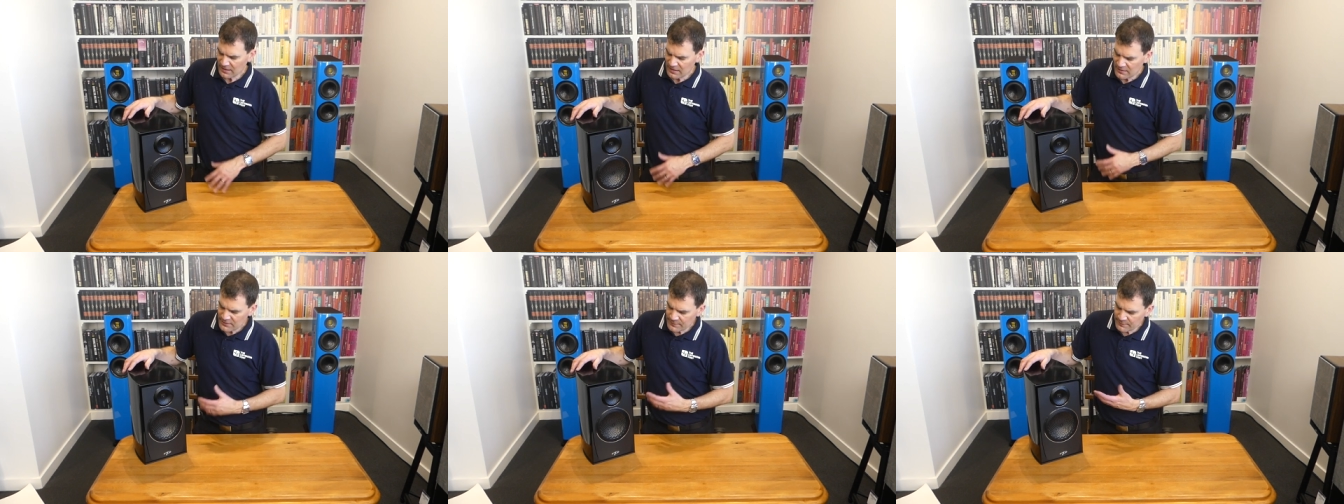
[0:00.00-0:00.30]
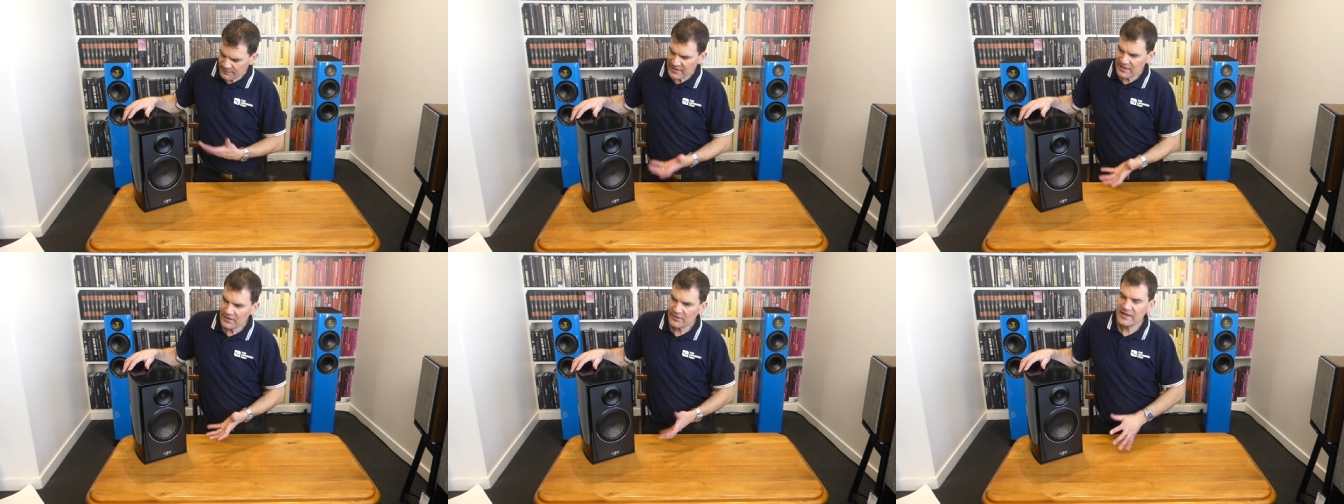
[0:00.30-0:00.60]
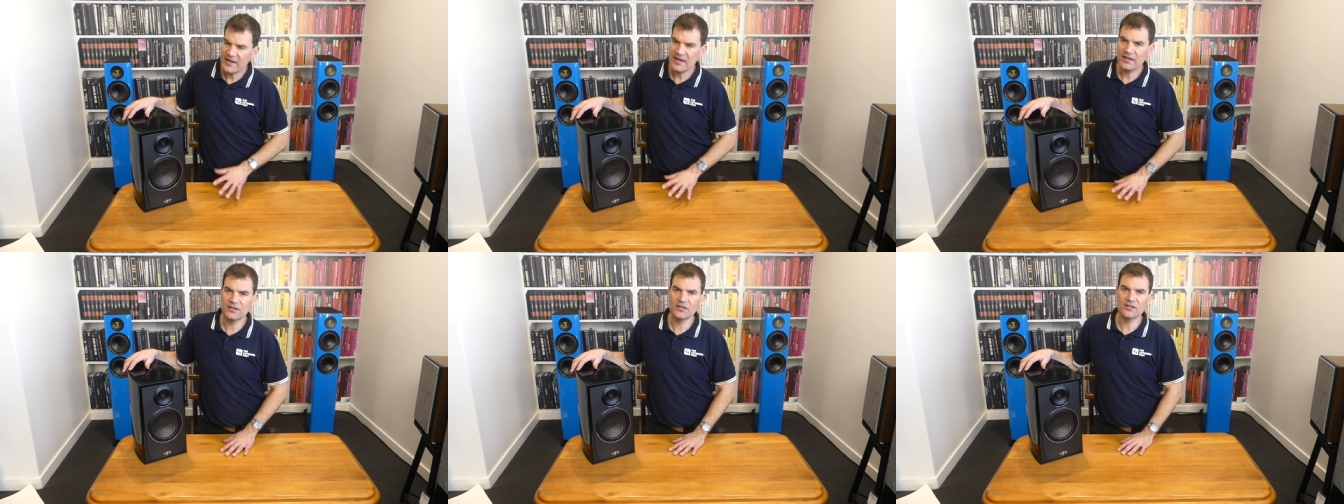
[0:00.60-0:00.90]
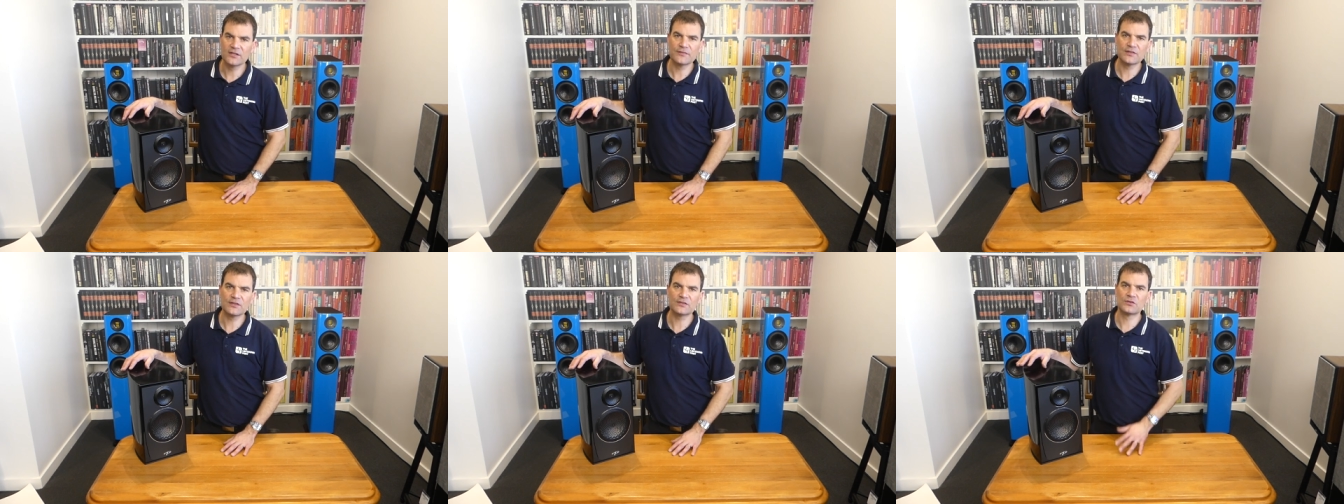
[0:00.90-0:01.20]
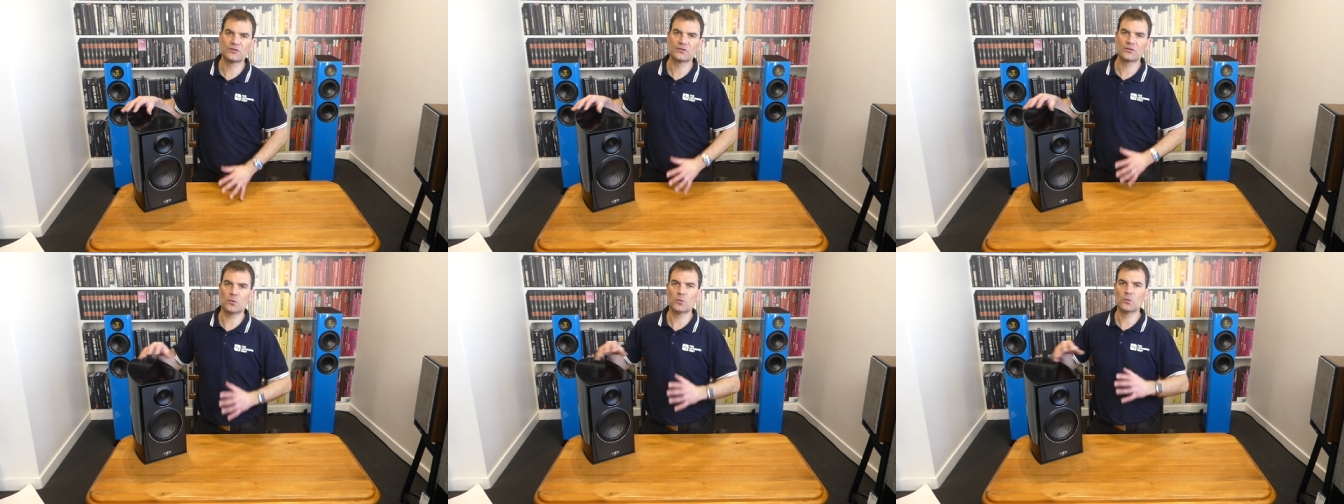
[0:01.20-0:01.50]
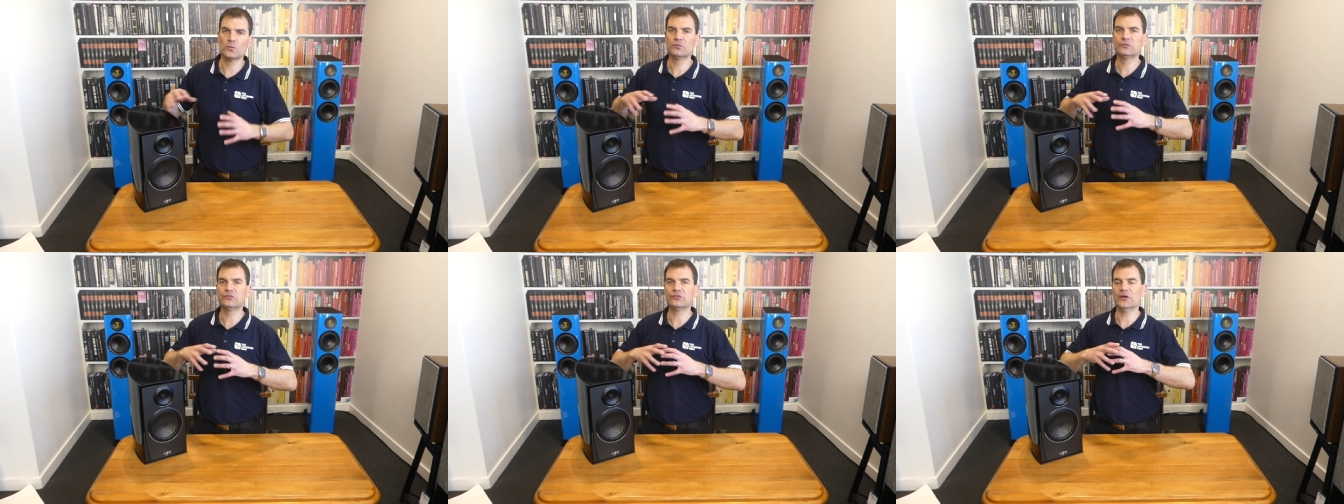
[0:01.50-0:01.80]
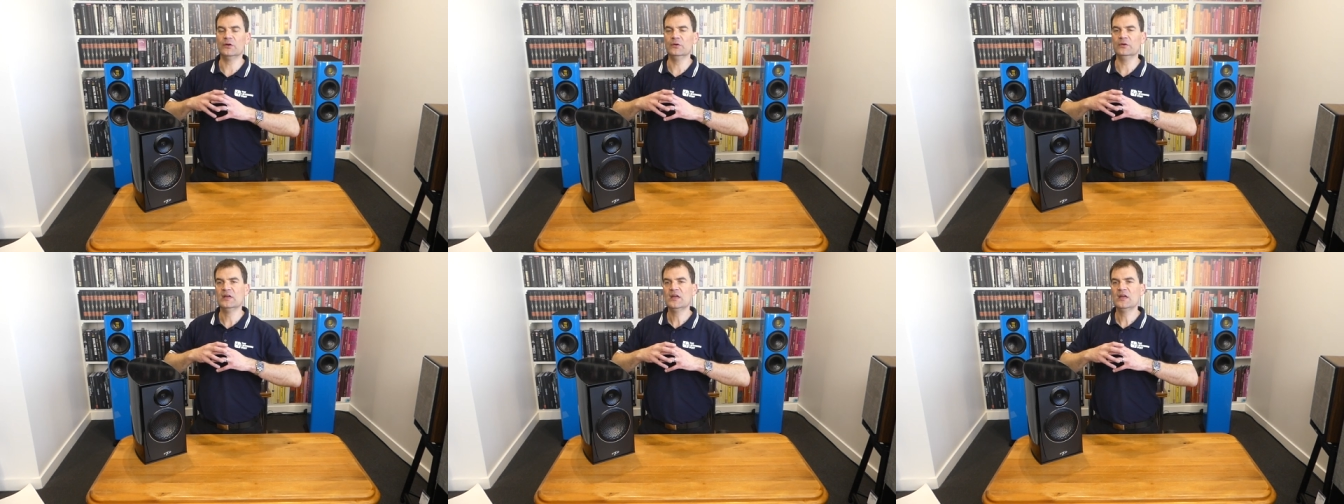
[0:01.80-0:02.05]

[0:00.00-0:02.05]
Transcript: The power handling of this is also